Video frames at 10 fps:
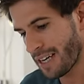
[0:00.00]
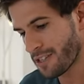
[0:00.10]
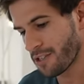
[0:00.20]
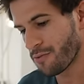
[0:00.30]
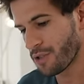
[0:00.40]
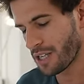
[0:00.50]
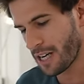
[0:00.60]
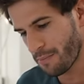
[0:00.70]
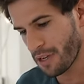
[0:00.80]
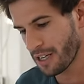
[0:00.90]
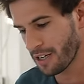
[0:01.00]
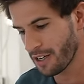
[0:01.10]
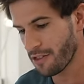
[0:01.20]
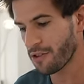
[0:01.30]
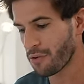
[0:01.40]
as it was happening
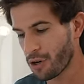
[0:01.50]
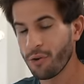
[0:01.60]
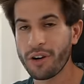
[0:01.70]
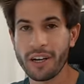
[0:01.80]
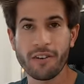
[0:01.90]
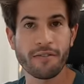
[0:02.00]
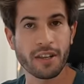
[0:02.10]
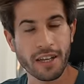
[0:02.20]
in the recording of the